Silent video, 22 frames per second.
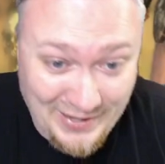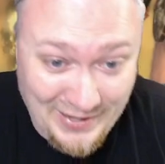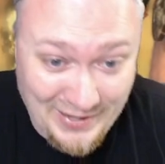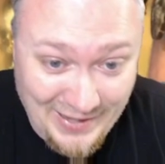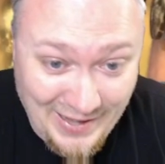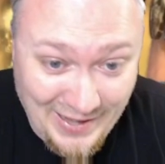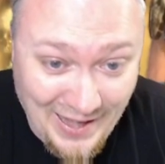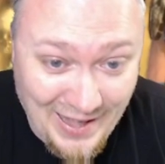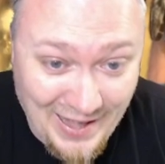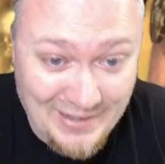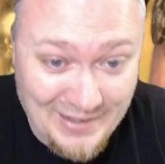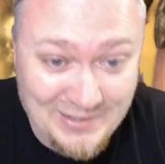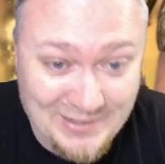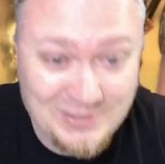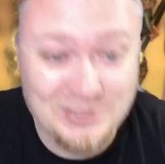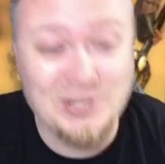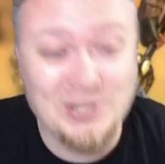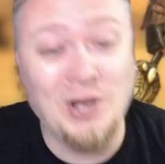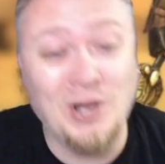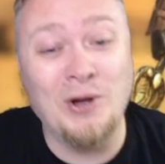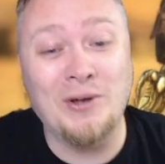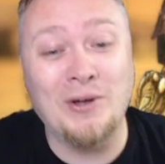guys.
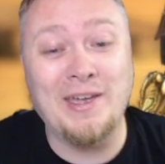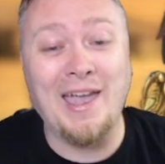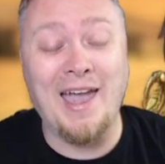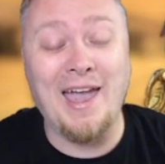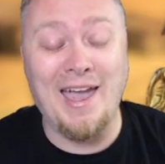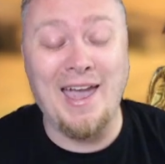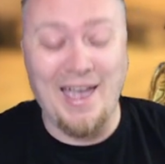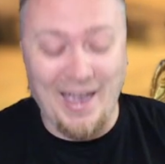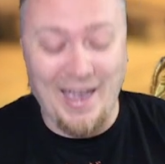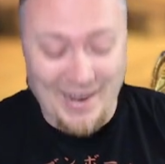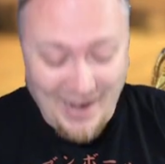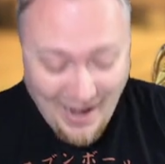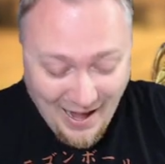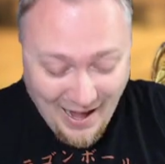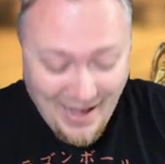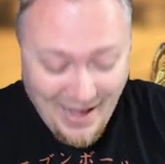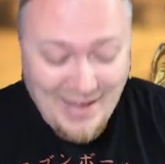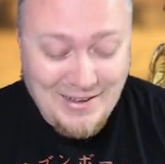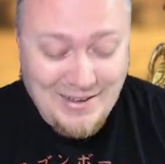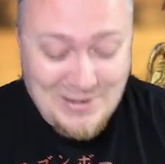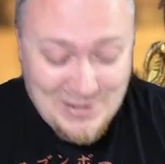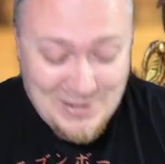Okay. And
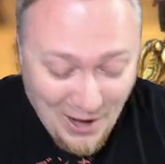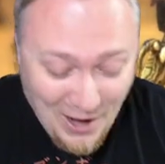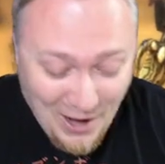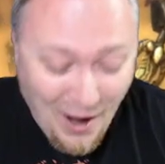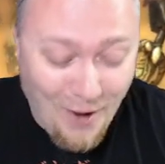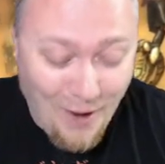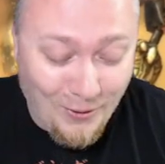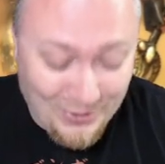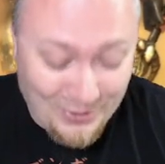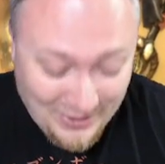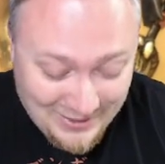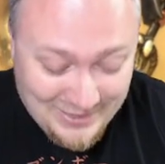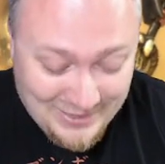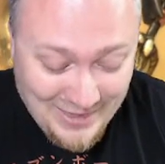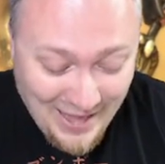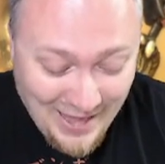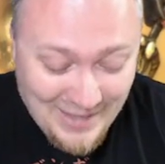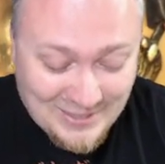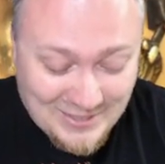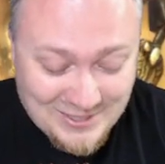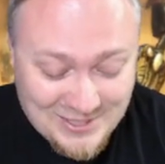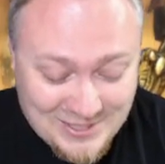I know that
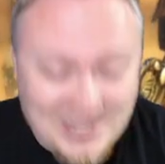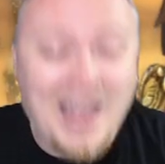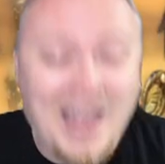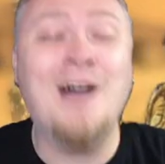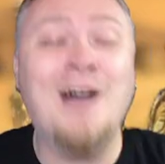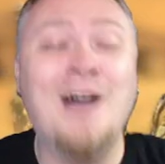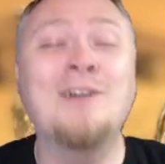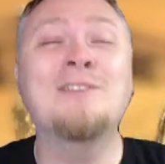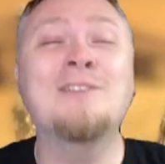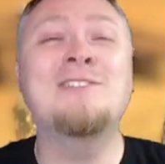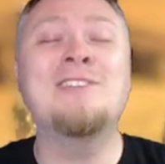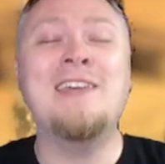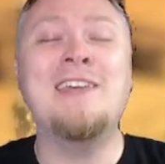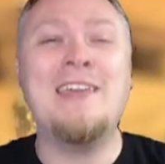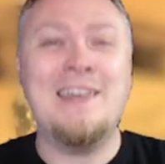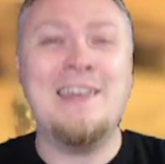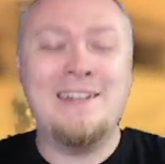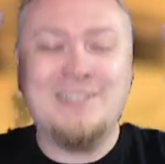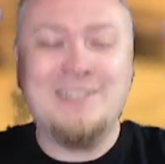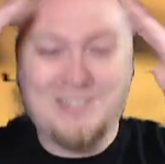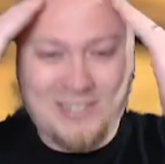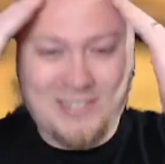that sounds
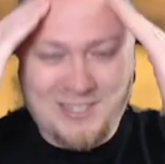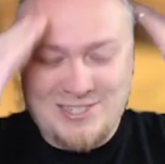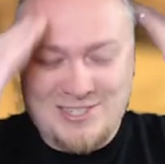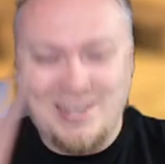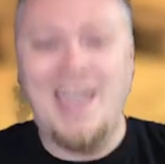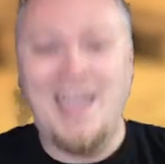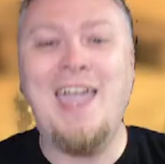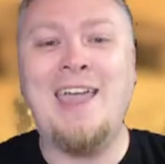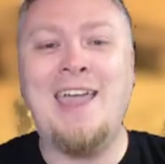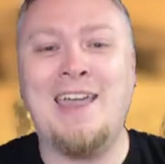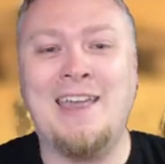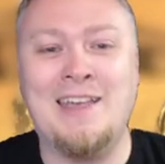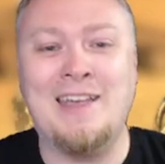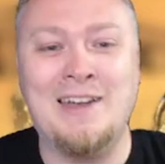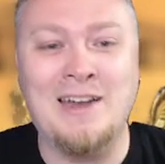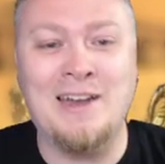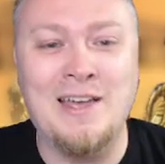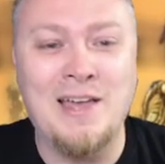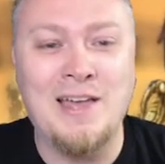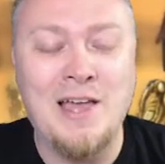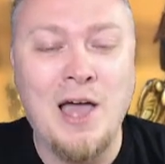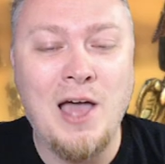
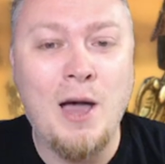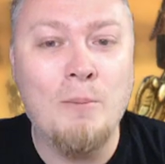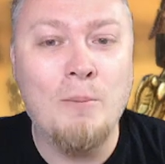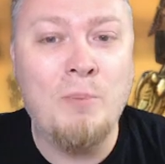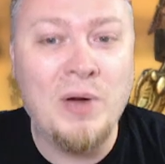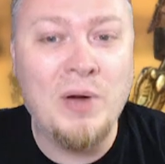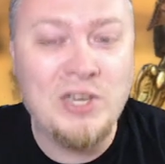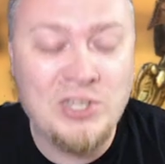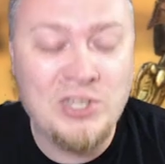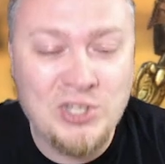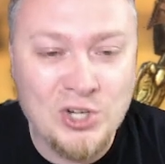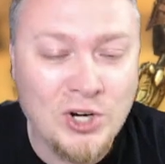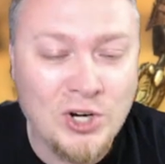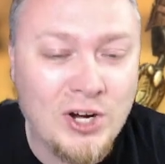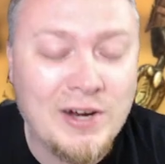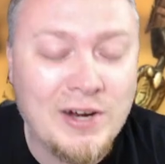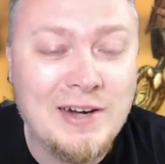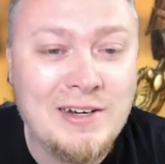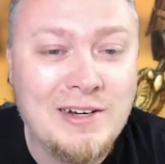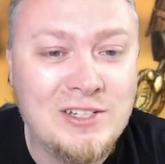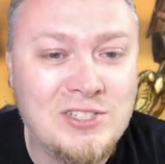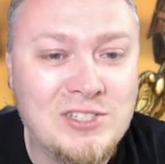insane, but you're
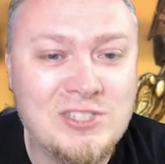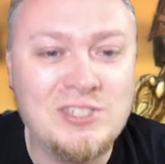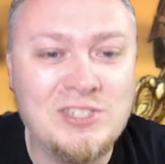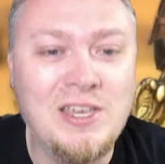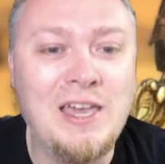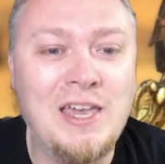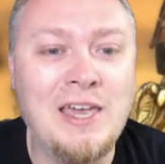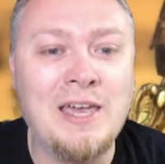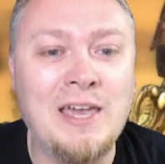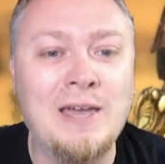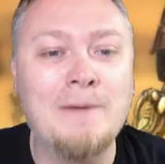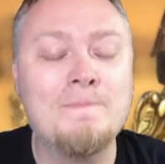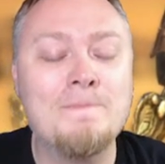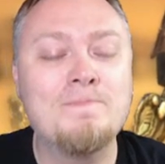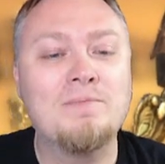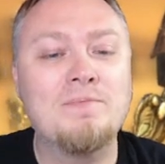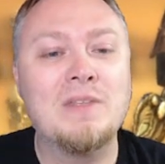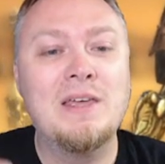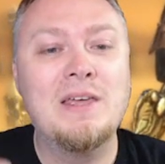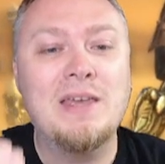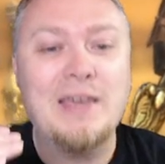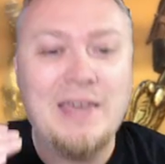going to see
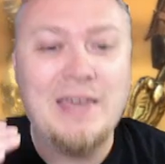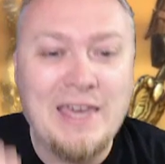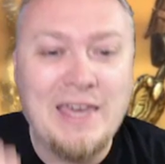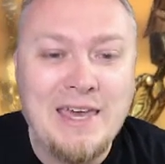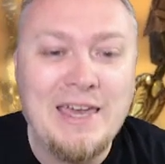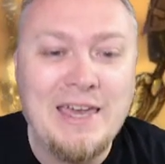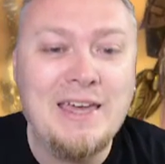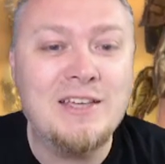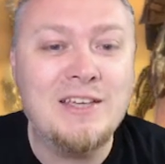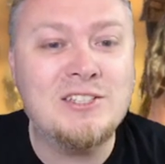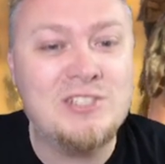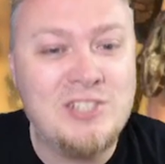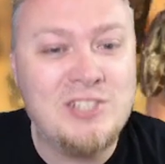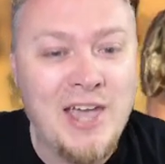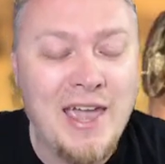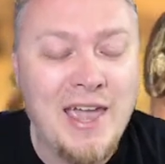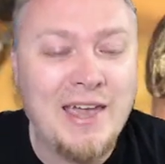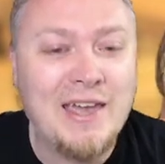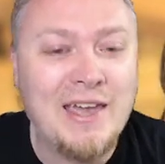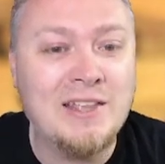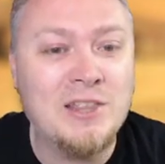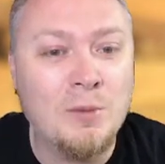he is
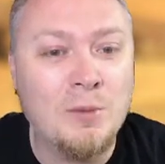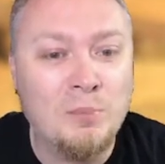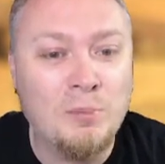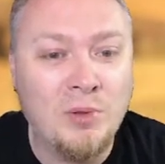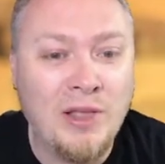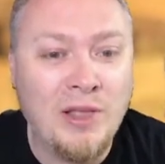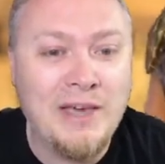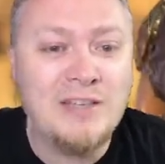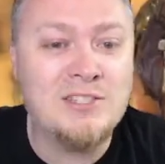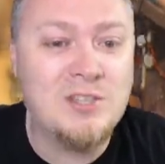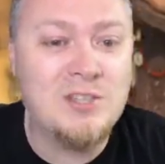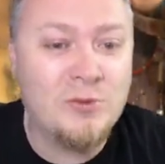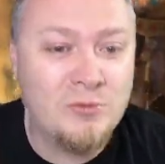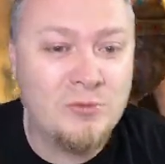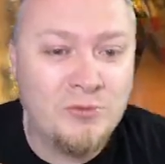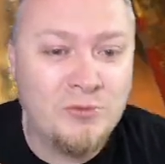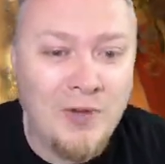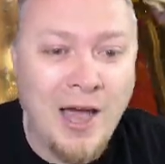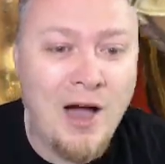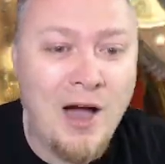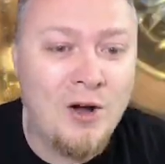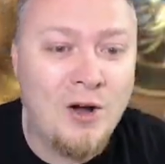taking the place of
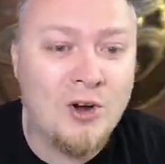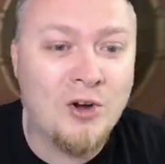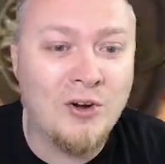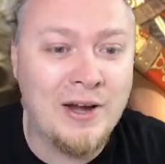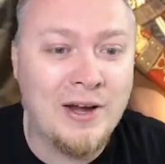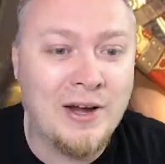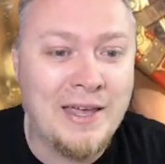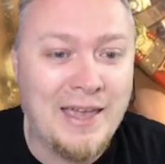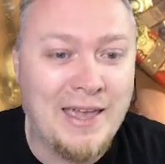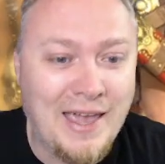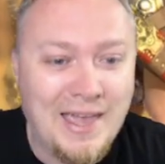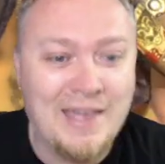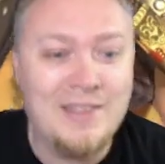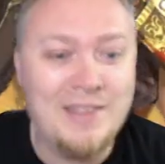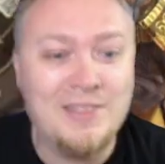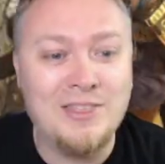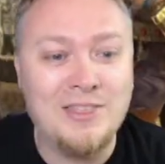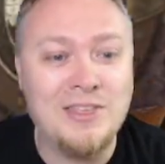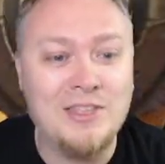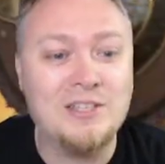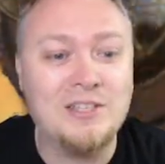Valkyrie in this